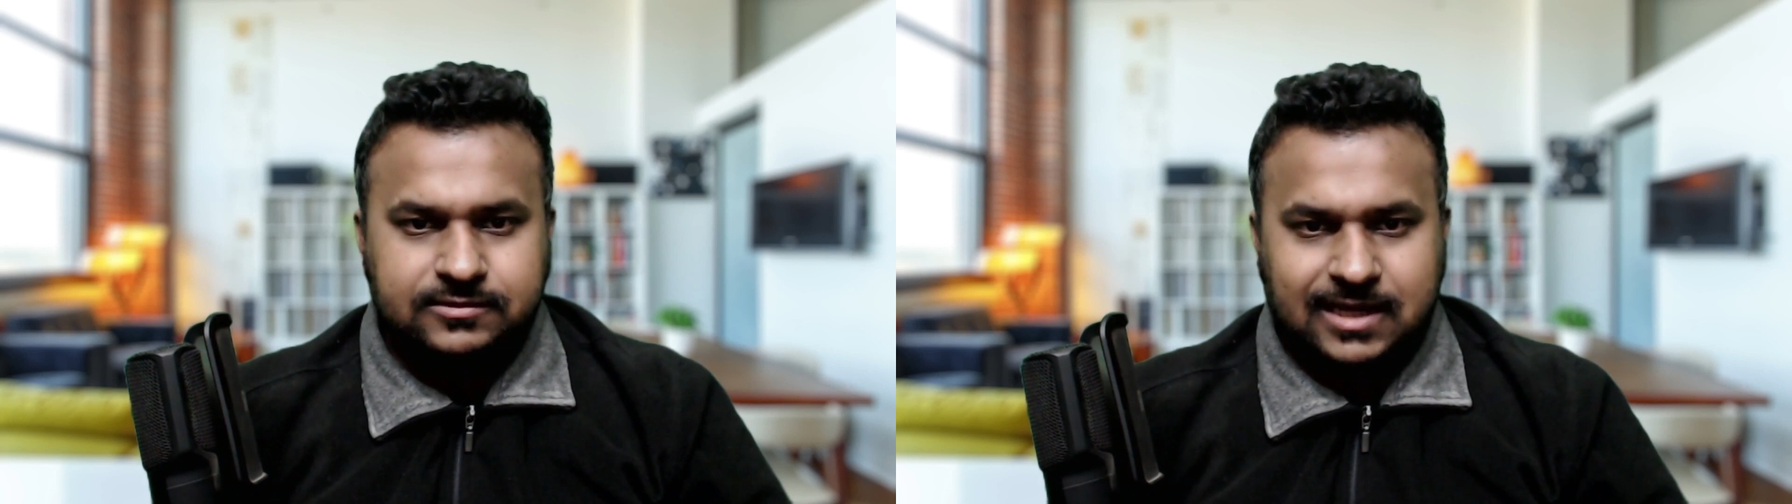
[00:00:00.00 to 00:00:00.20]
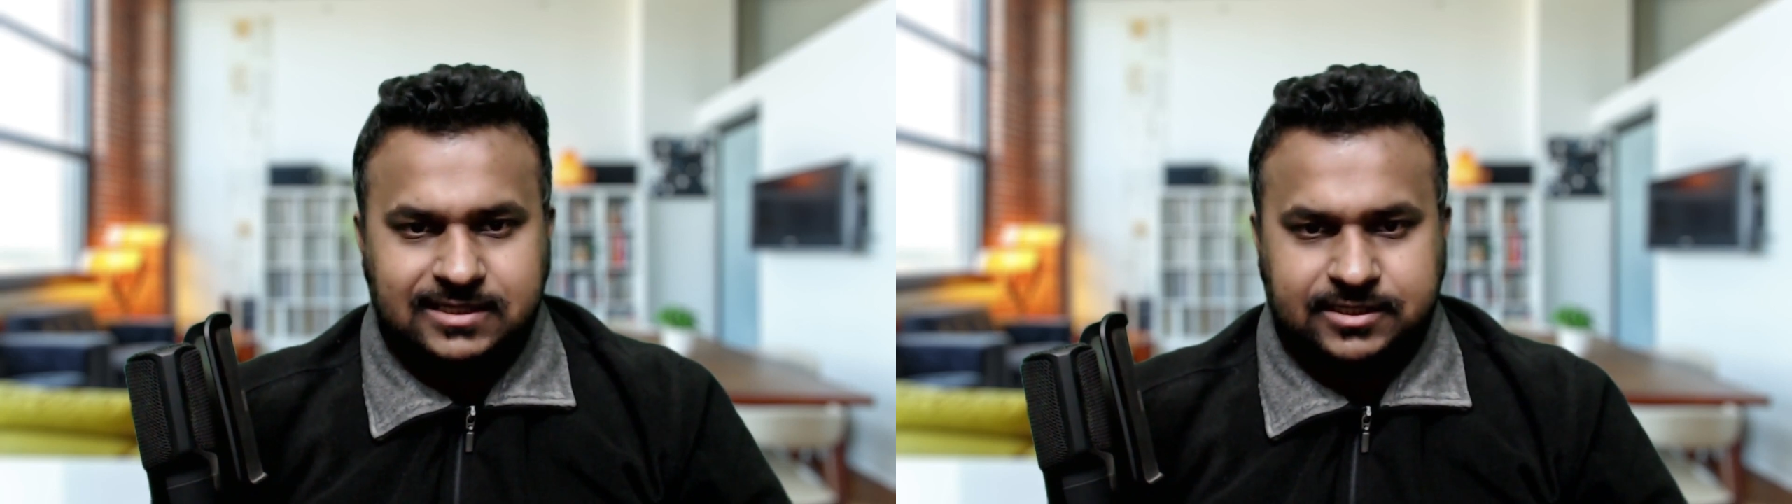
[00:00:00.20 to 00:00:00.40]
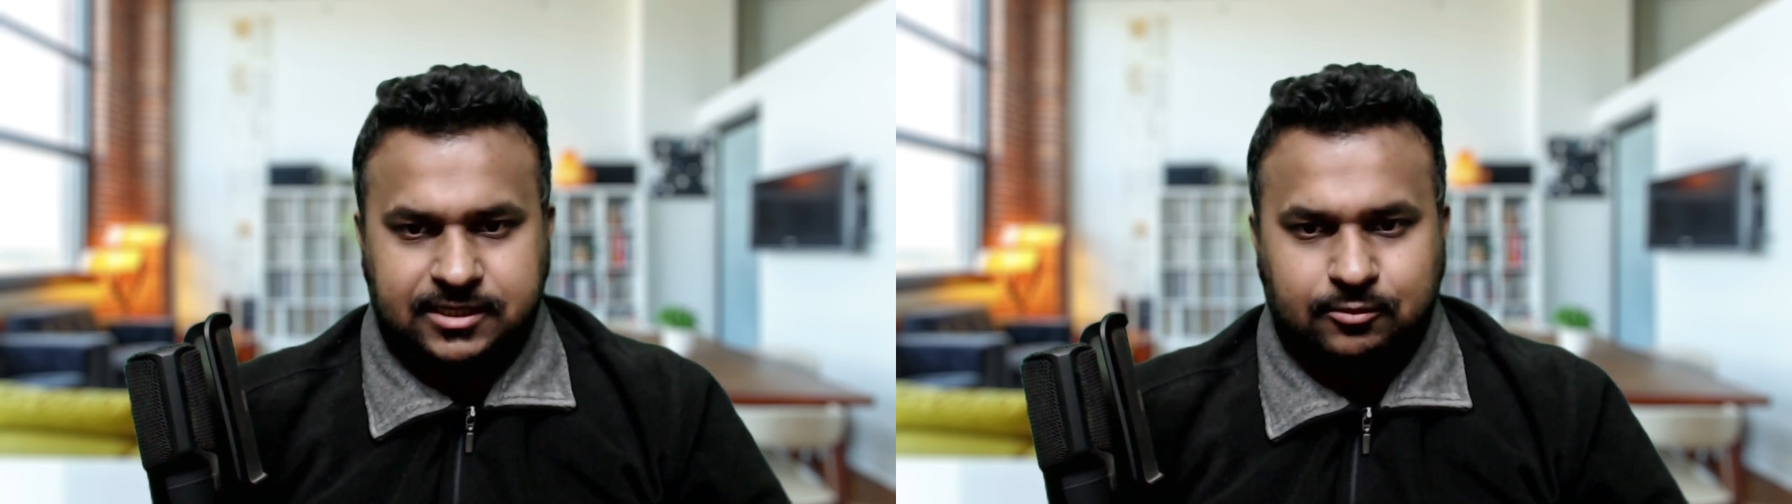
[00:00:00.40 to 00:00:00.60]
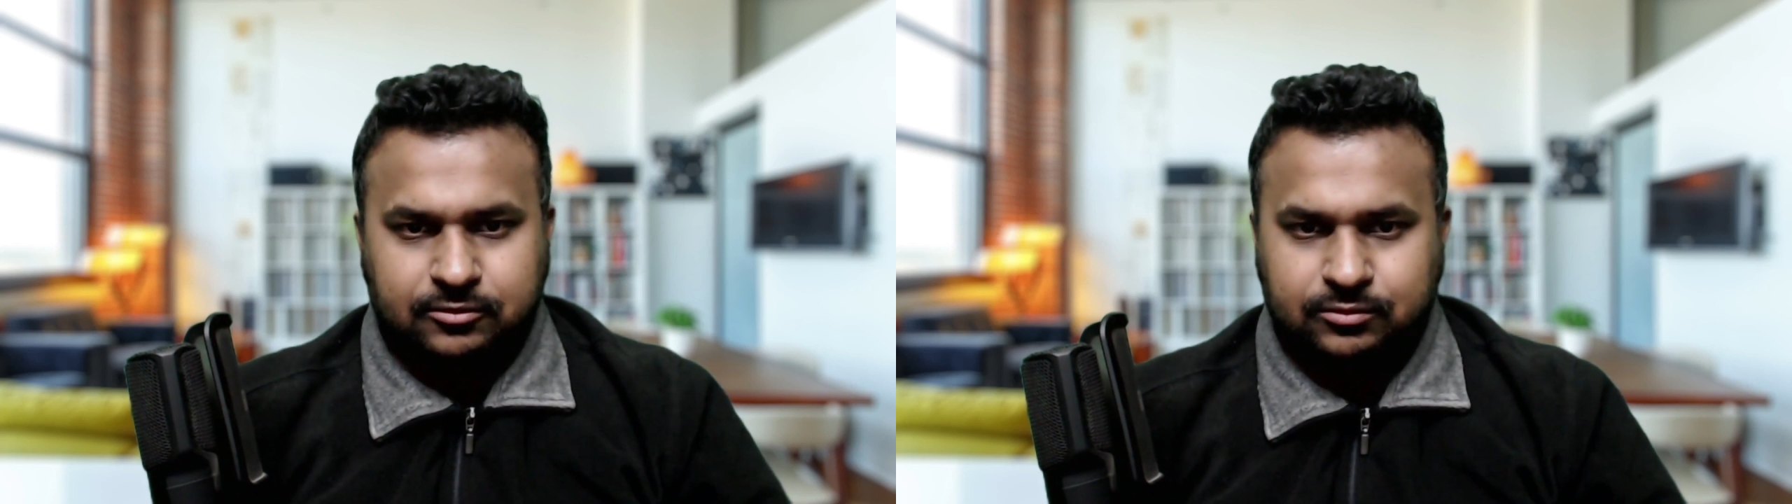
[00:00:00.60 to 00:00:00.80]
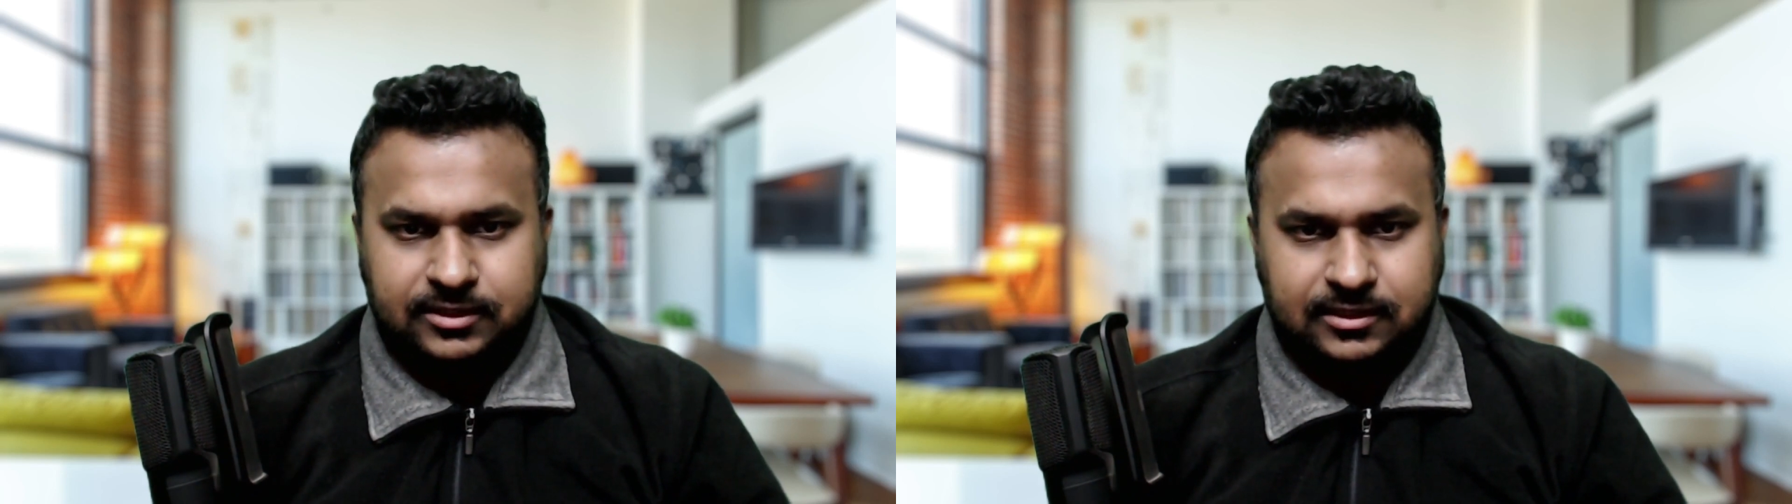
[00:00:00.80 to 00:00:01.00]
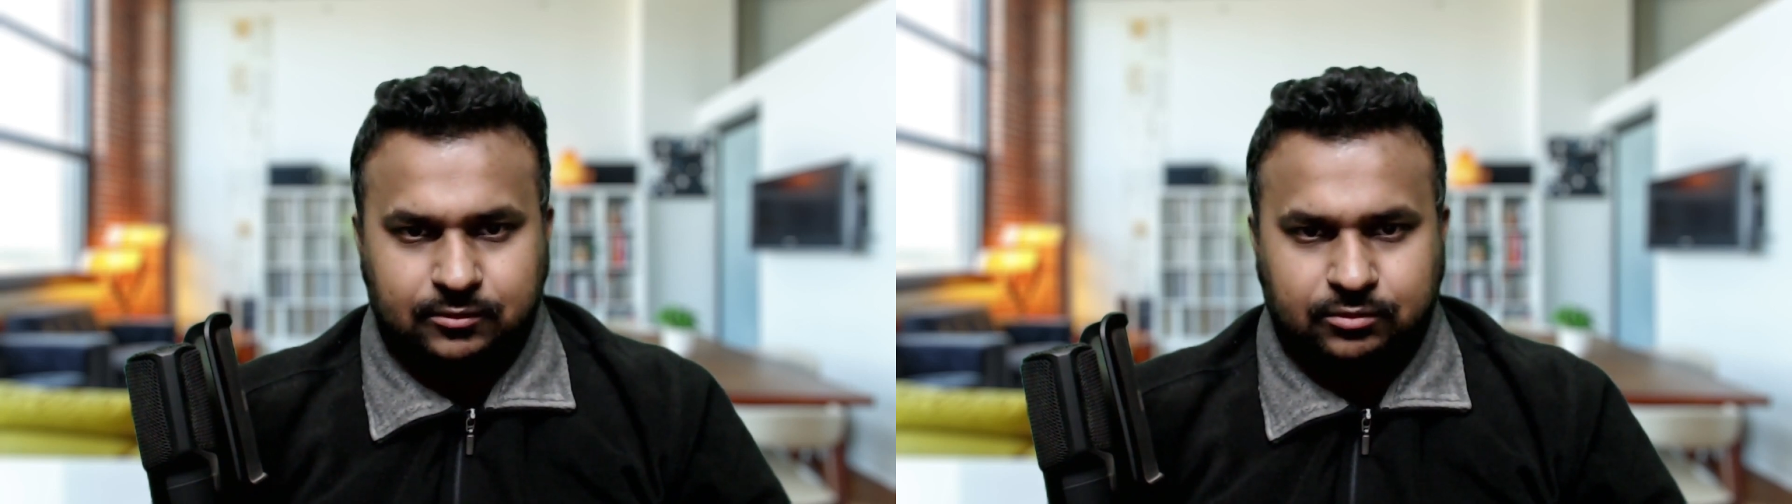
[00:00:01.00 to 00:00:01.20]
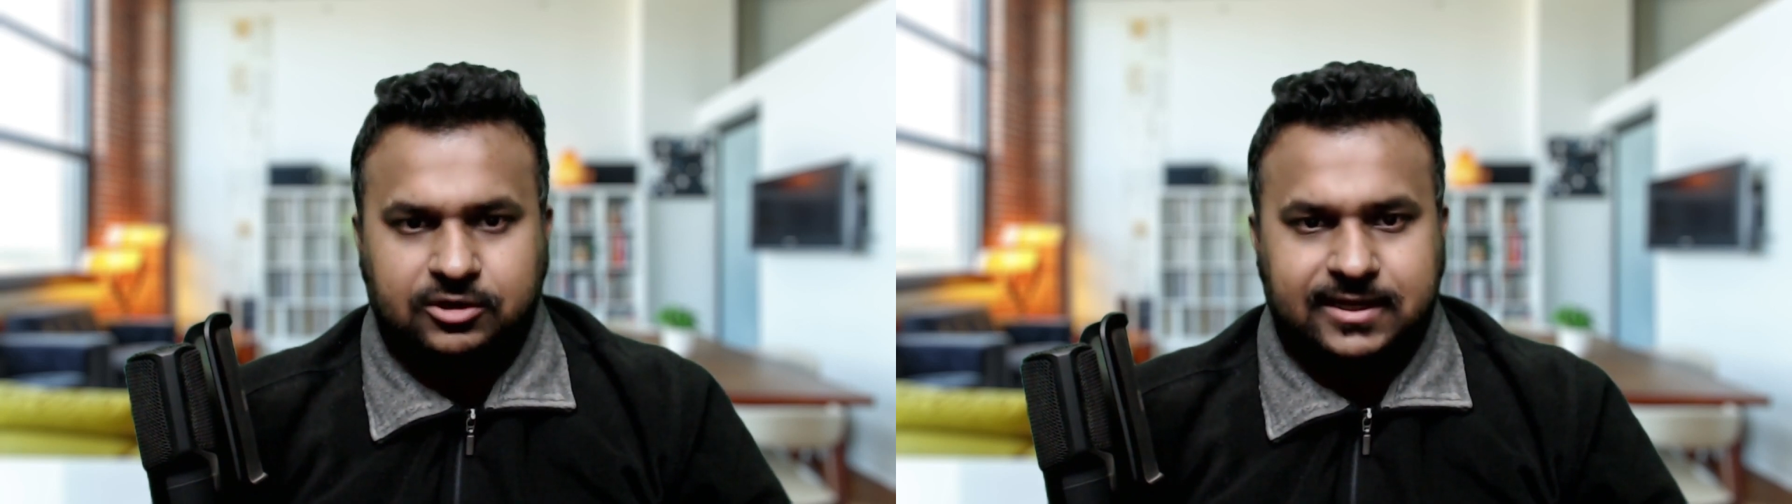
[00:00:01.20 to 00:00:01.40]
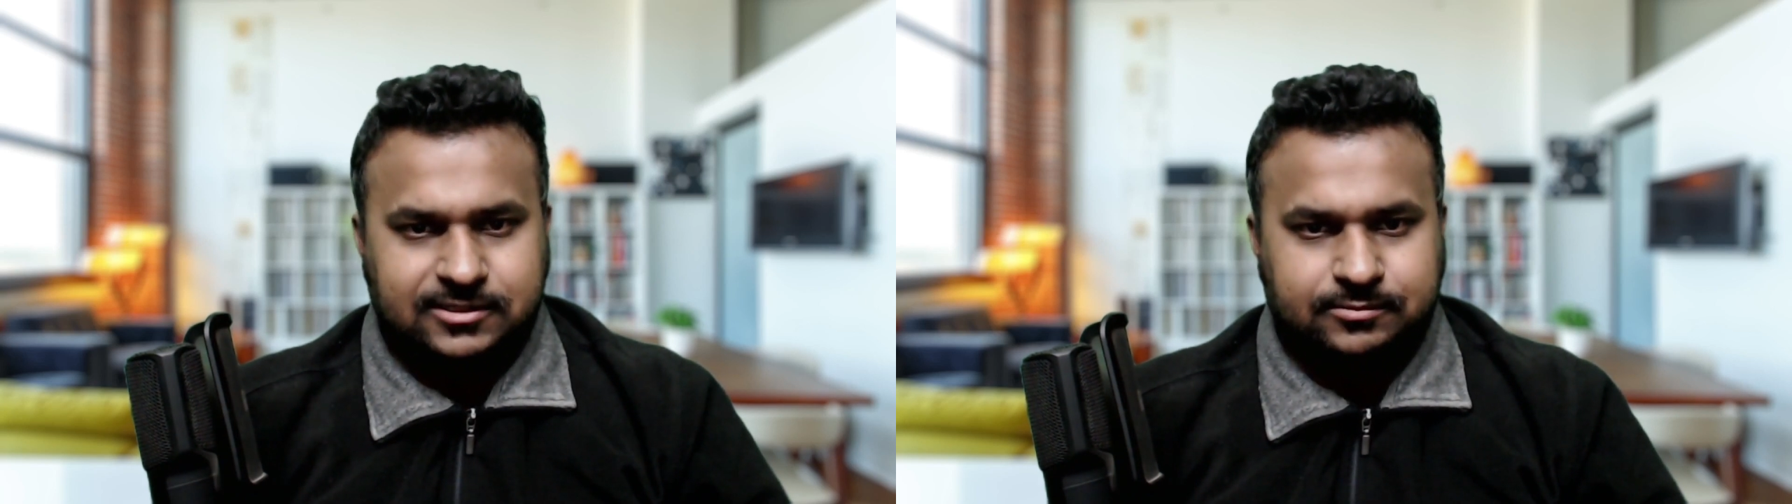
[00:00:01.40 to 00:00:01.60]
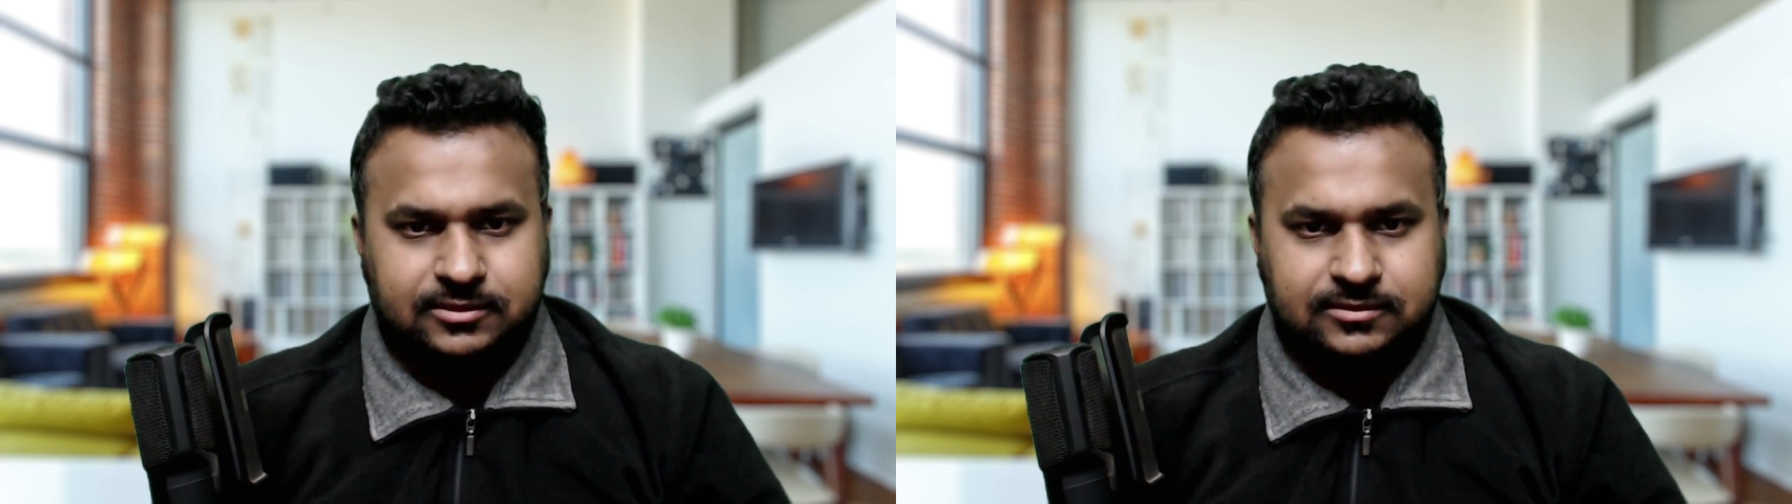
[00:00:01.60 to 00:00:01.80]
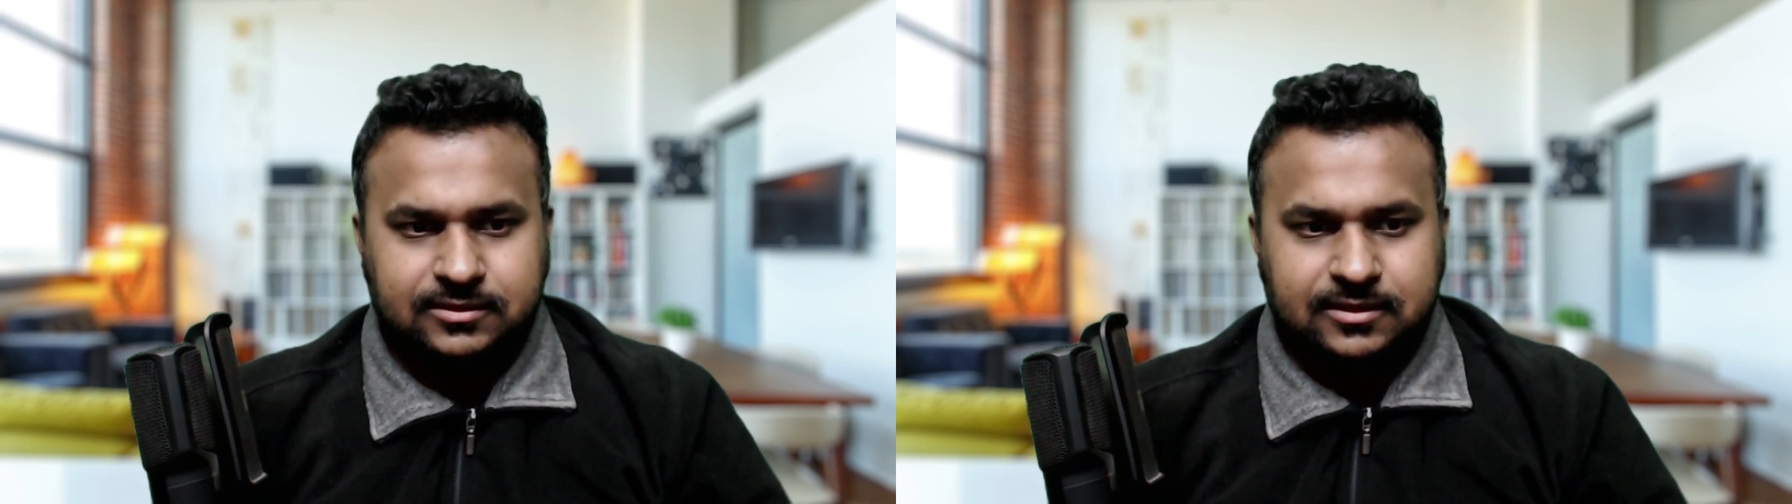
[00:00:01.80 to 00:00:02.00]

size keyboard will work as well.